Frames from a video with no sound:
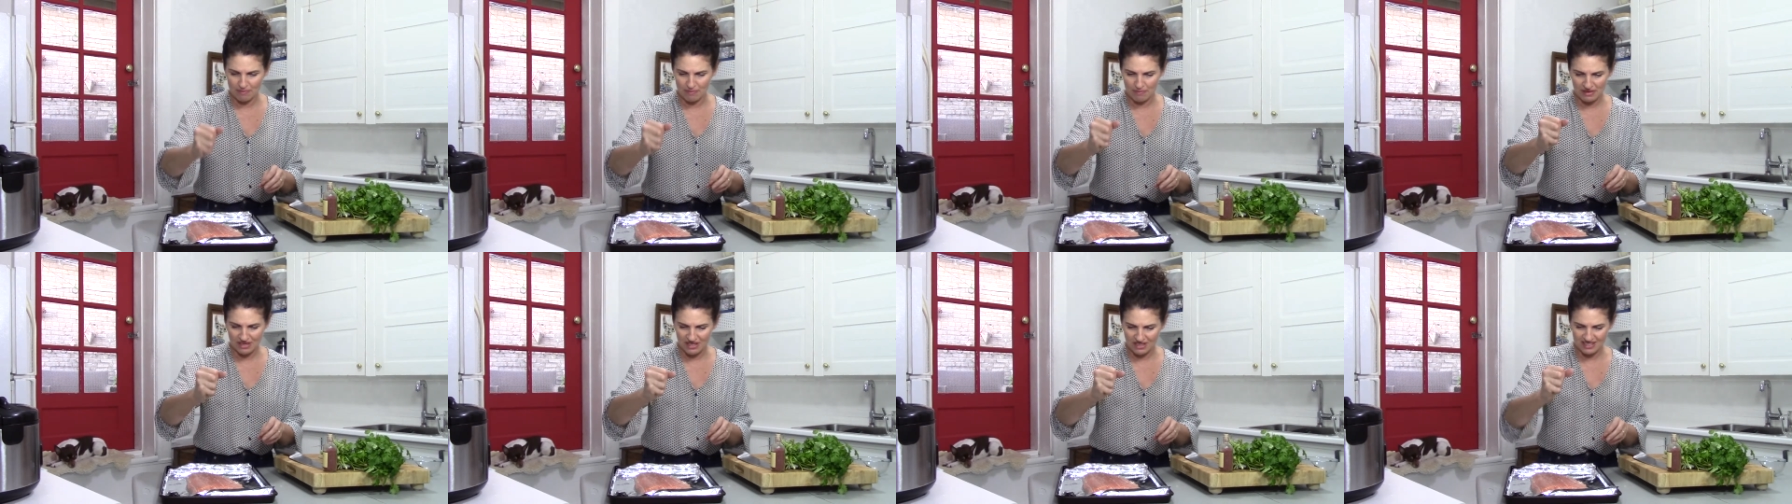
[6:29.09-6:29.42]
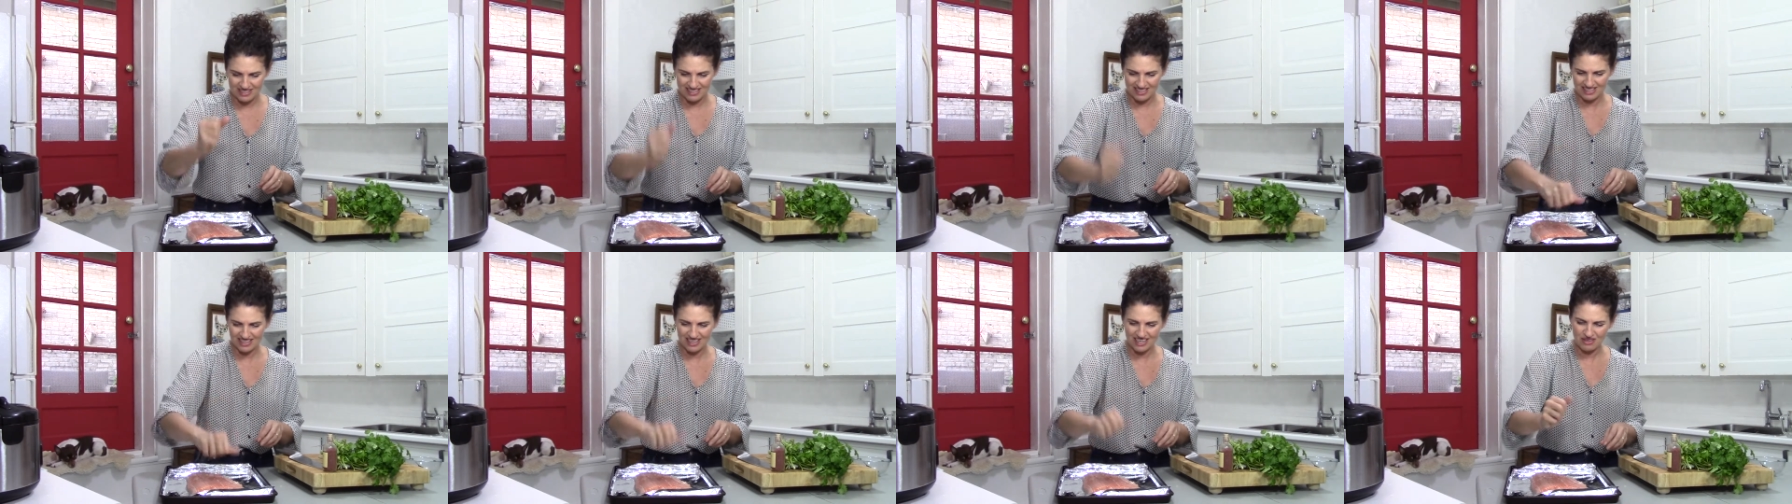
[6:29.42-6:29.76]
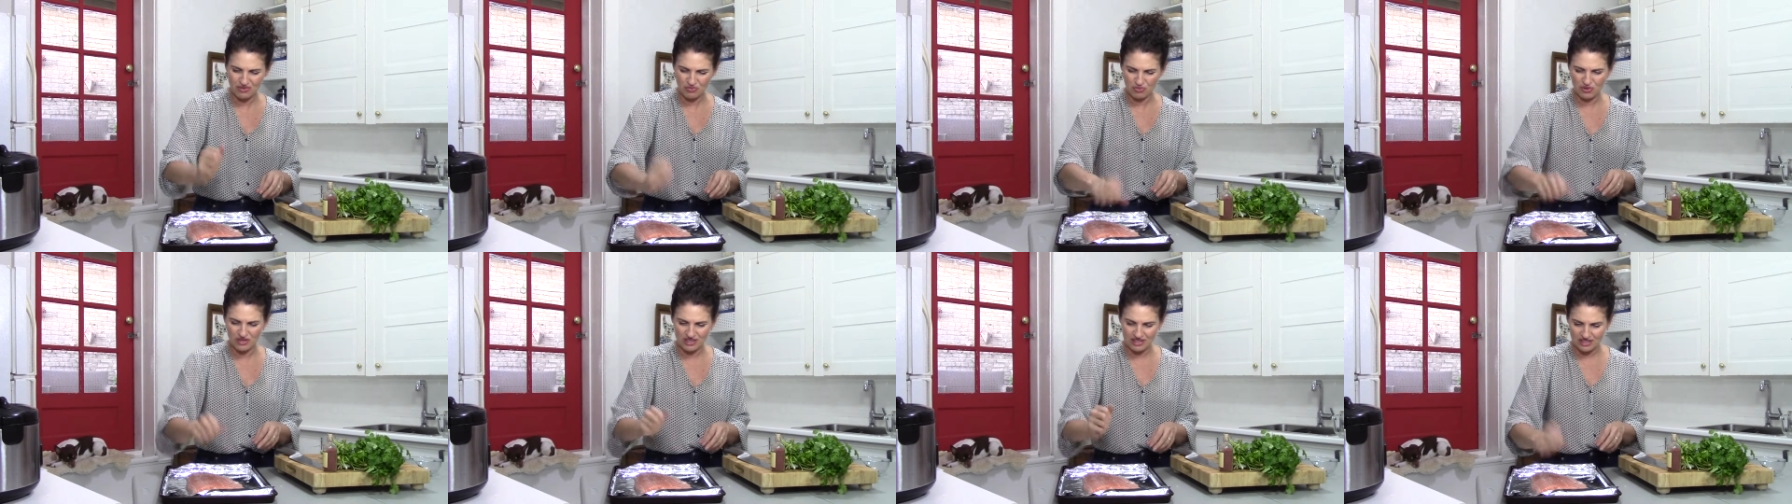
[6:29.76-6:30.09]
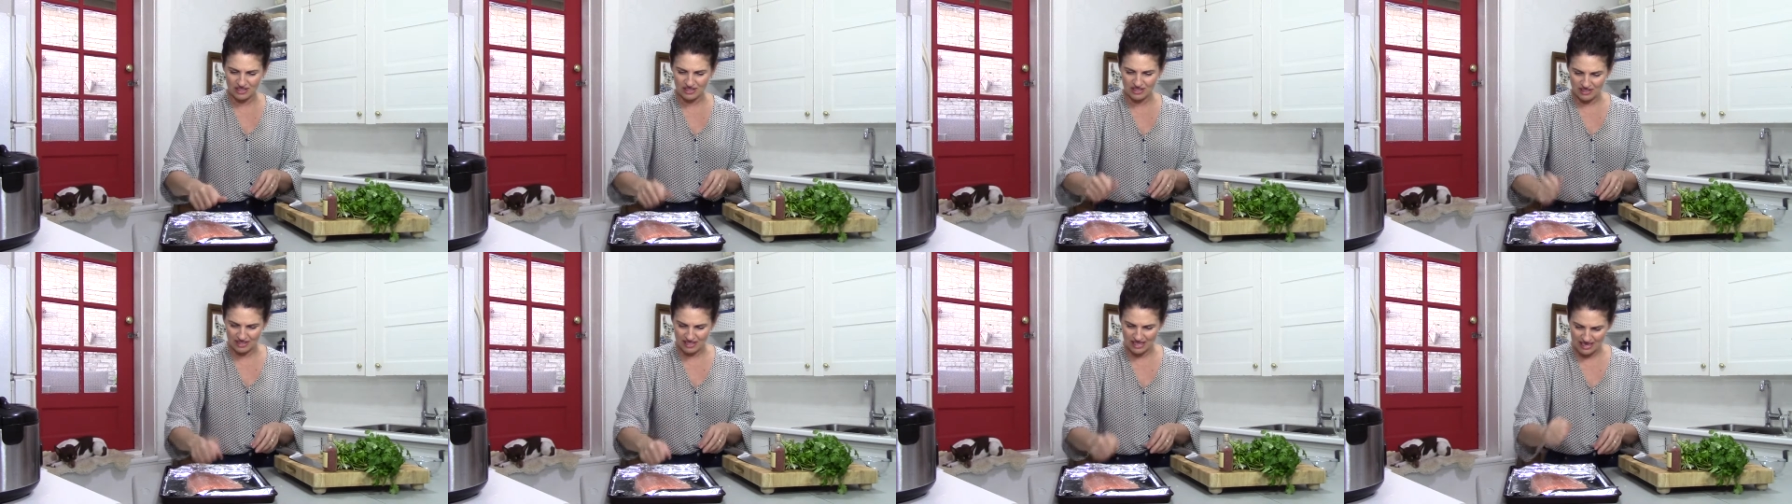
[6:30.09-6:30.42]
because it
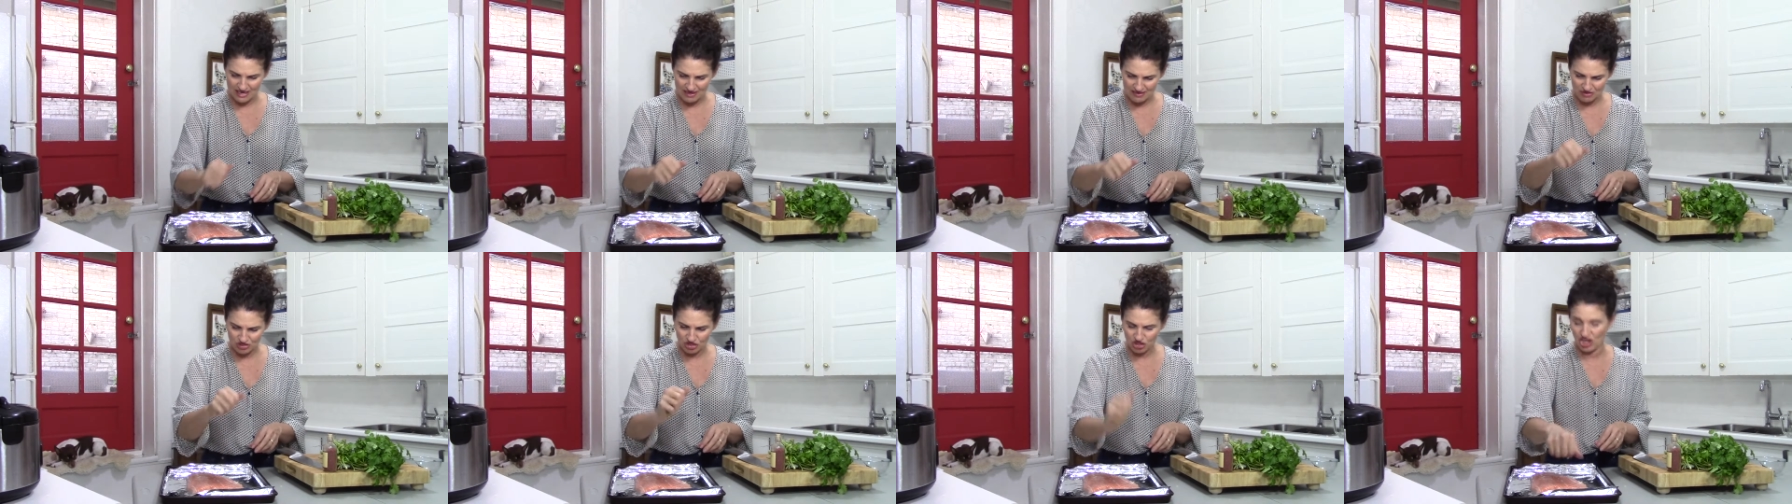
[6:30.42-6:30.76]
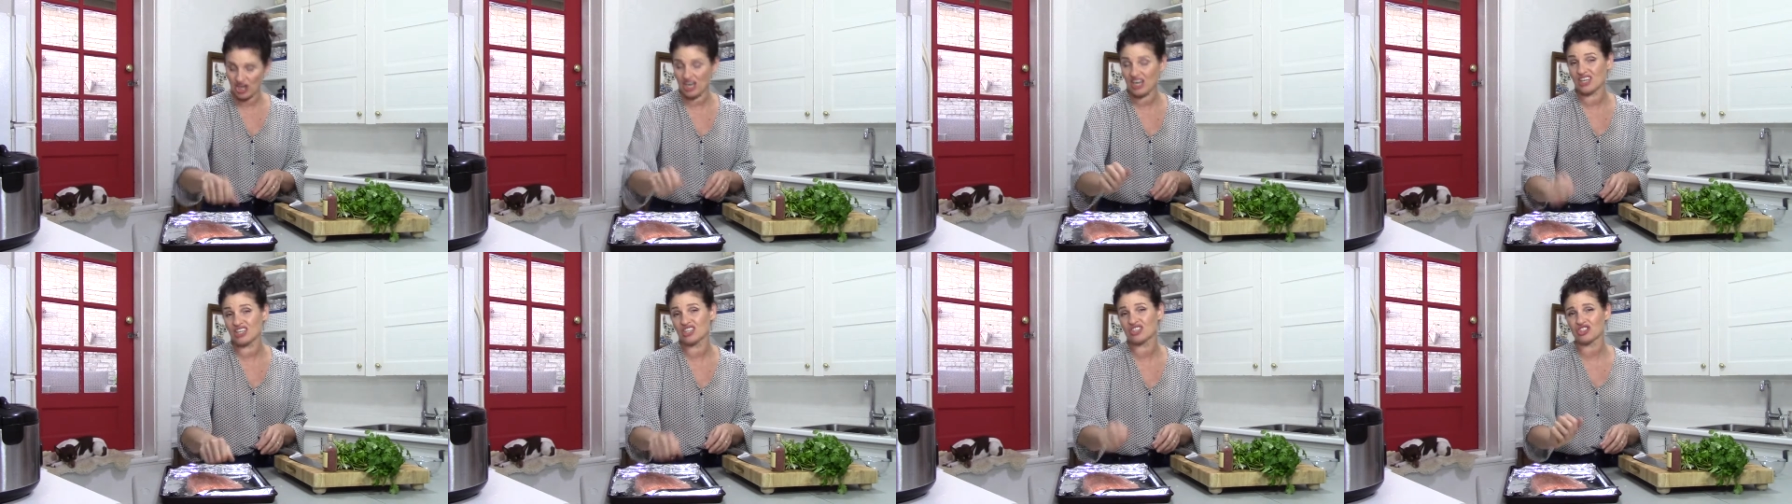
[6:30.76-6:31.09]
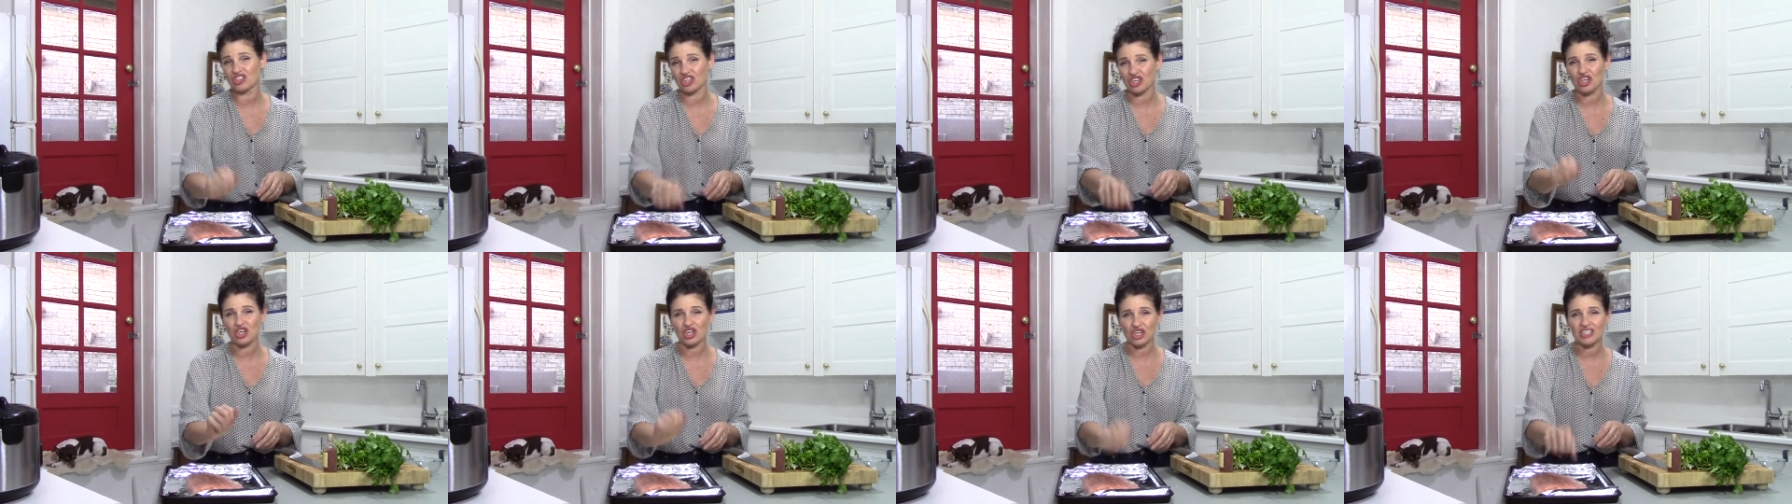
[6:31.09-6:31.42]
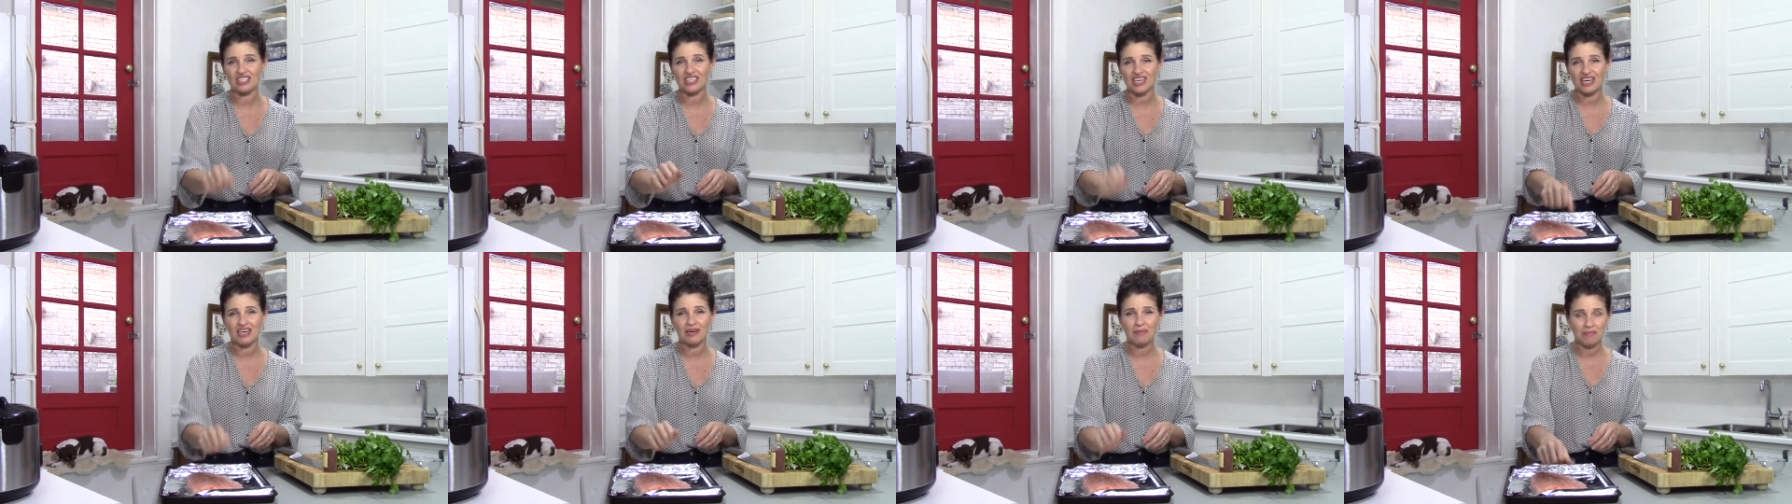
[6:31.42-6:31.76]
will change the cook
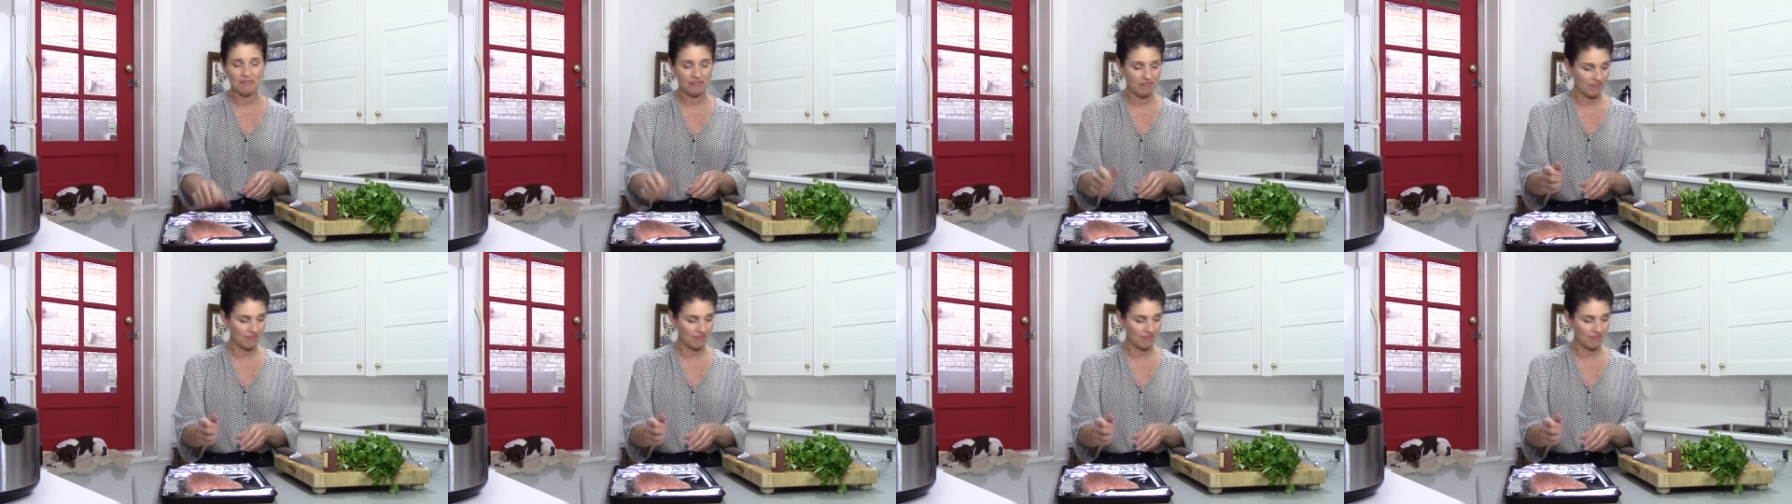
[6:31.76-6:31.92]
time.